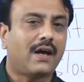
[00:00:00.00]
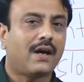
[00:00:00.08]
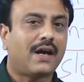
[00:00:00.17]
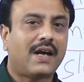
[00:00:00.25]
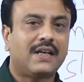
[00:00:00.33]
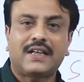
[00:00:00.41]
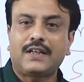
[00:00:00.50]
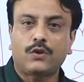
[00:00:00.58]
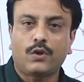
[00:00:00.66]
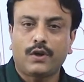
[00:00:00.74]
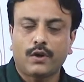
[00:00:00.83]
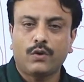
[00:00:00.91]
as I
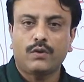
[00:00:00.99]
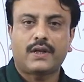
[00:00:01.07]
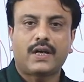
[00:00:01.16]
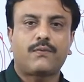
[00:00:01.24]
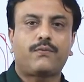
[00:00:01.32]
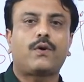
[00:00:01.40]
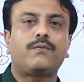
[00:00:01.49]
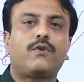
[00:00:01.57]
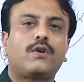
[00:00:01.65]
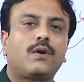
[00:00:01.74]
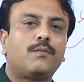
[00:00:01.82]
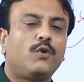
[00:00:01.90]
told you, they are formed from
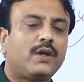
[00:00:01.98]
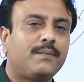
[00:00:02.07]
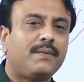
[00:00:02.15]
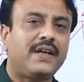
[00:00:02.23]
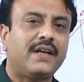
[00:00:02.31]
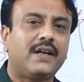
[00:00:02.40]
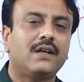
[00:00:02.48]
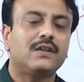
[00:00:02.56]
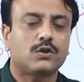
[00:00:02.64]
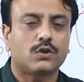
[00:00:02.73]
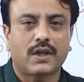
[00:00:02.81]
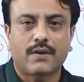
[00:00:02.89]
the molten material, so
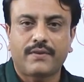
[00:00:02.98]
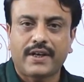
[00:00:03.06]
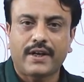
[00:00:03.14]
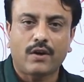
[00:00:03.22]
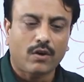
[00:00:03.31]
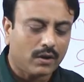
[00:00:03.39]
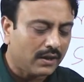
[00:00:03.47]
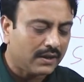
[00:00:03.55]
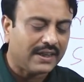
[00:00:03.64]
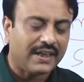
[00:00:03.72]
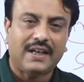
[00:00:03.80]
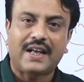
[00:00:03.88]
they are very hot,
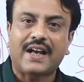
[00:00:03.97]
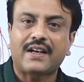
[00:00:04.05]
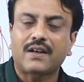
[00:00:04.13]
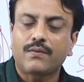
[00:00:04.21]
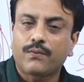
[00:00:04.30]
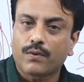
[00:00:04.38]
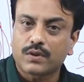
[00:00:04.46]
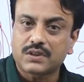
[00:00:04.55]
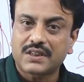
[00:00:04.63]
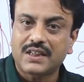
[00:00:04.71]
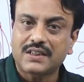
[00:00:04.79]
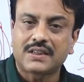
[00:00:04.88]
they lack
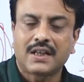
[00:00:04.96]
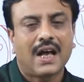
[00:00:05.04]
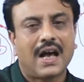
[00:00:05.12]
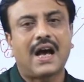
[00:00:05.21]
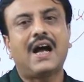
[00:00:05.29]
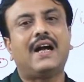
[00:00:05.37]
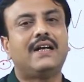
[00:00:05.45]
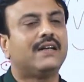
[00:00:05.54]
fossils, and